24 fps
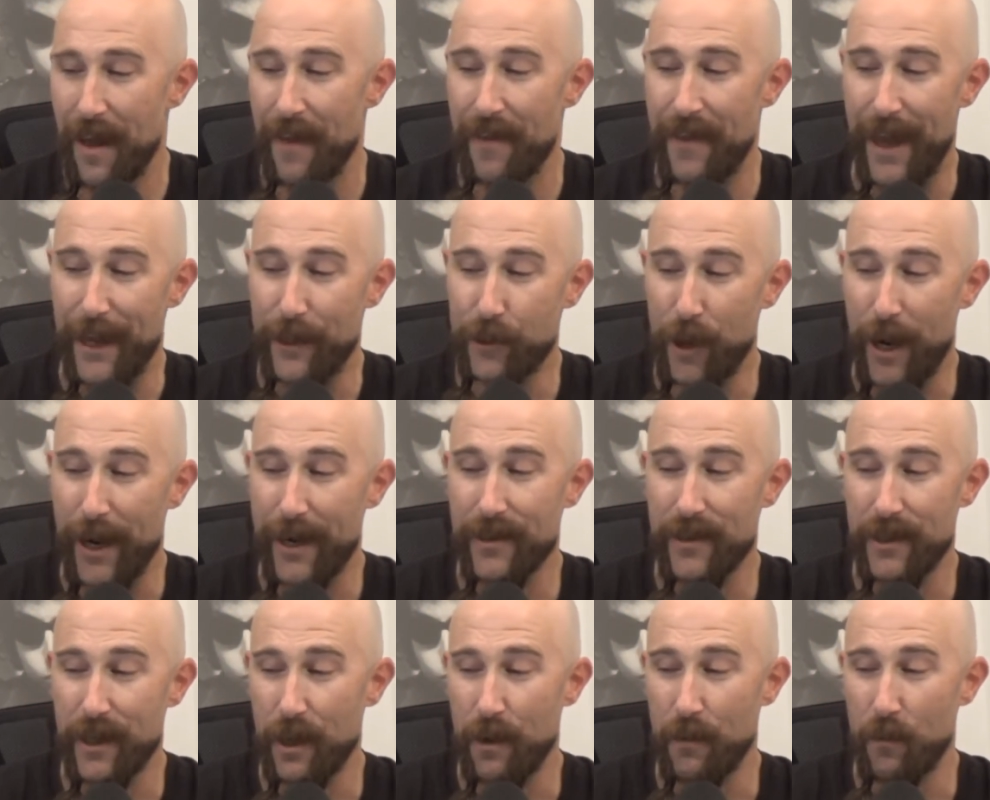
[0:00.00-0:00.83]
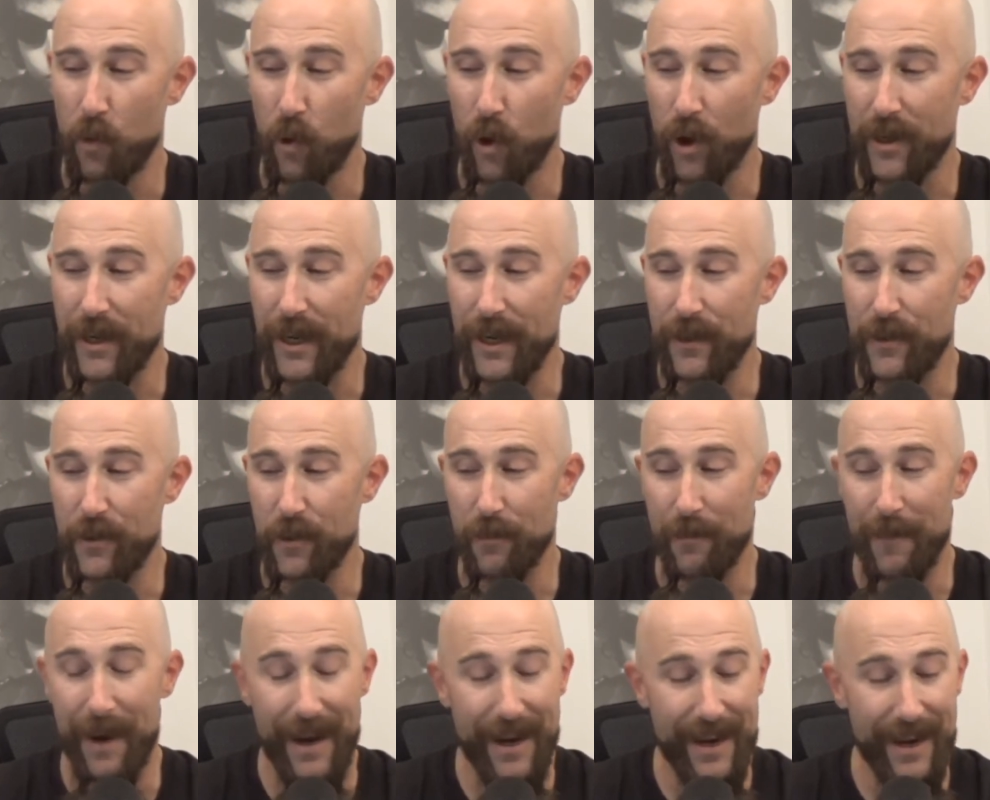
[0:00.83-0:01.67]
That track is going to work into
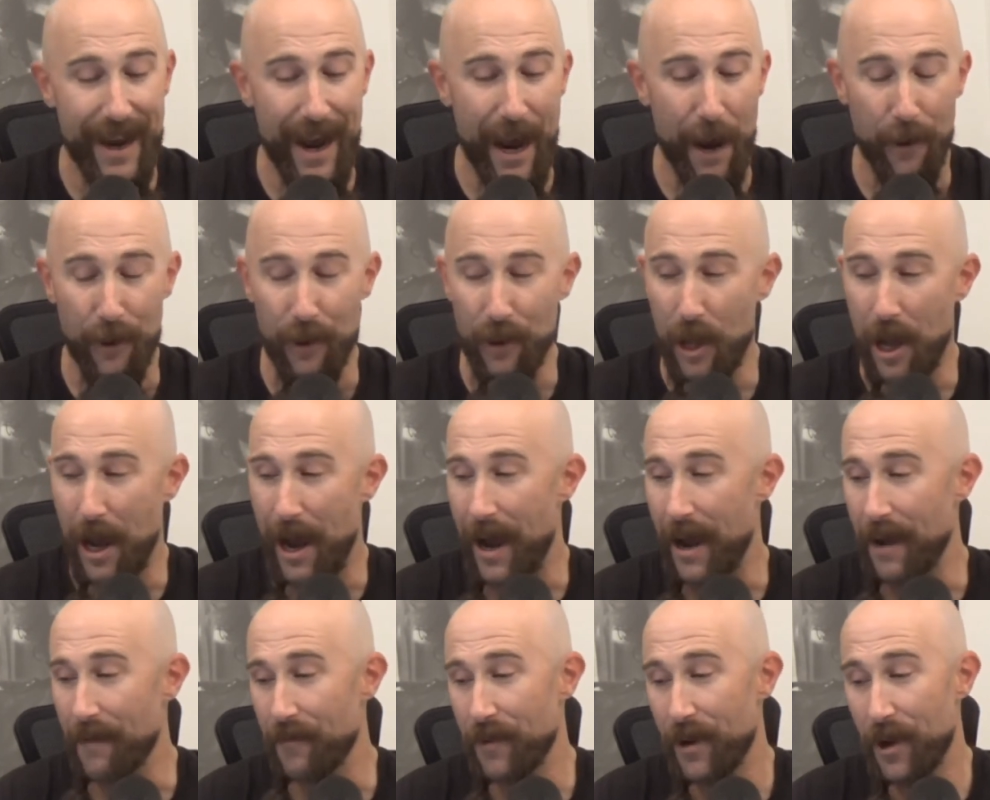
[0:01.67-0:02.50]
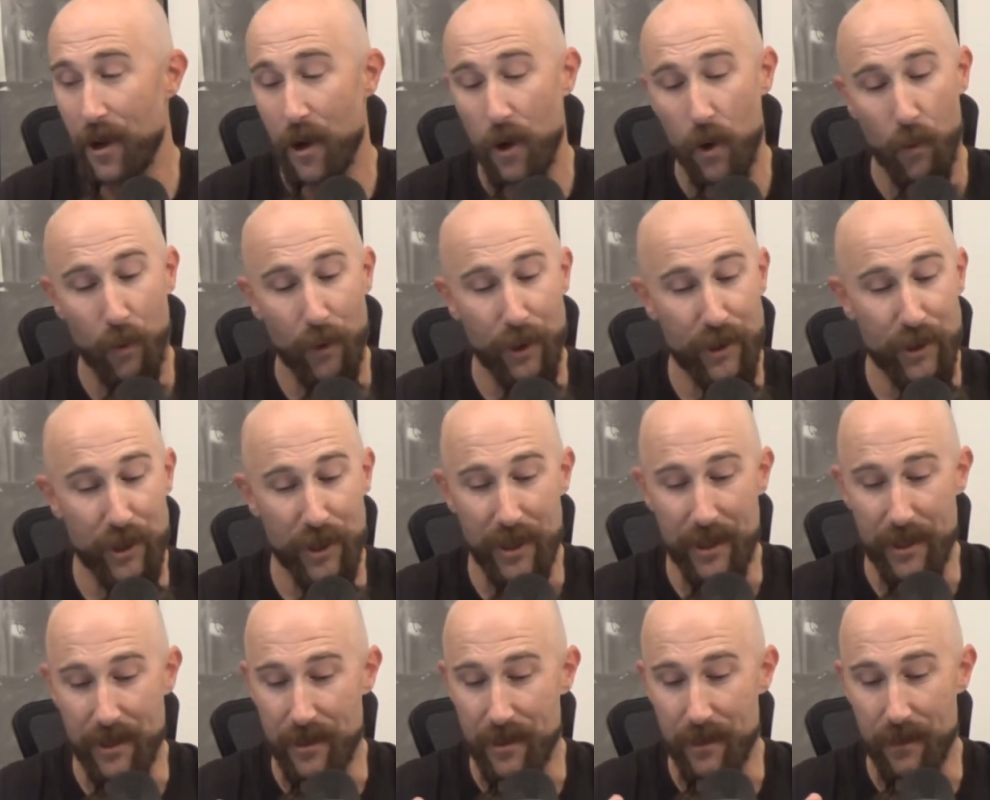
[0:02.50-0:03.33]
Made It Out Alive, which
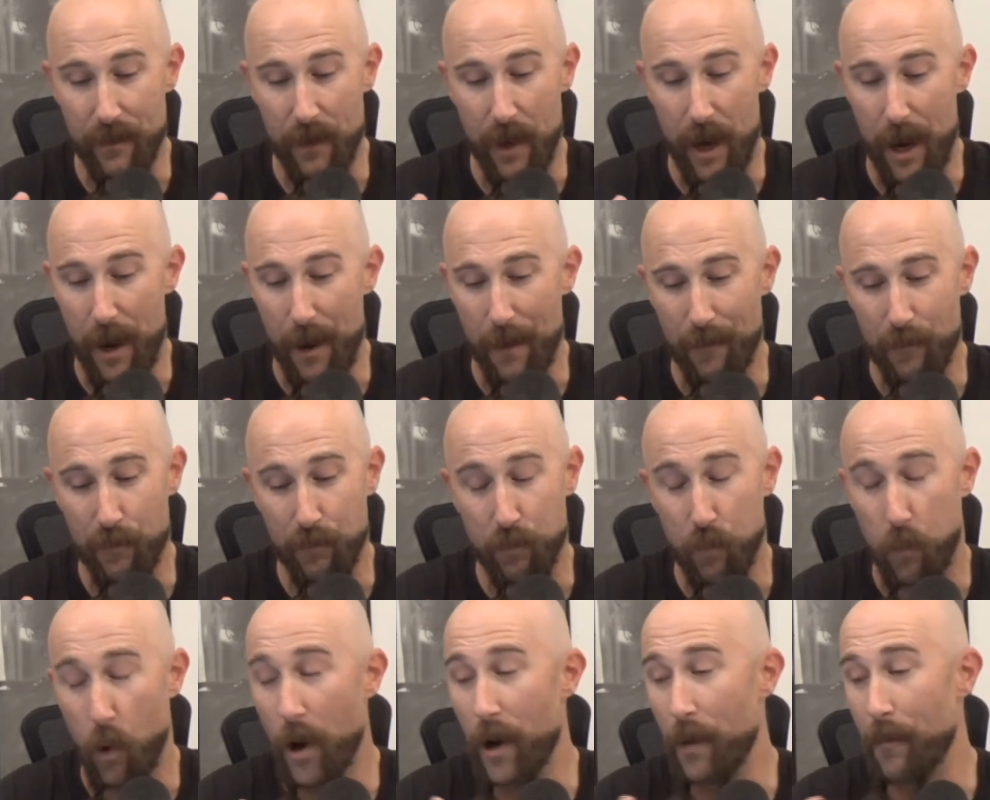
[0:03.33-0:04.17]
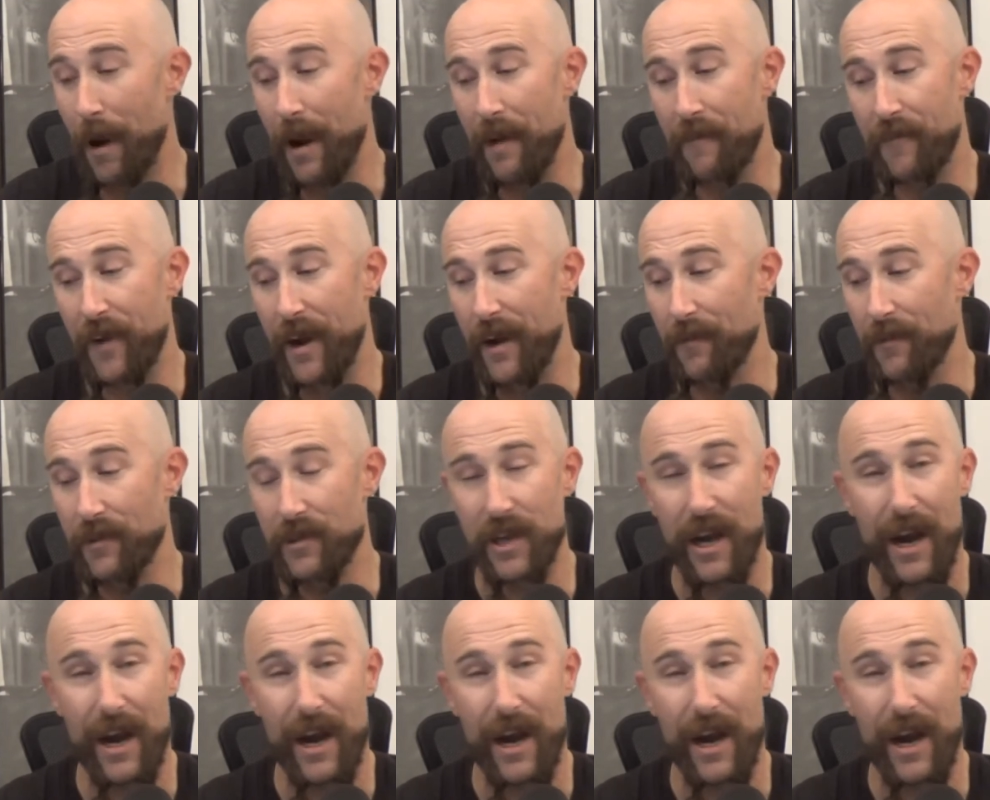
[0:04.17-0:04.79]
is one of my favorites.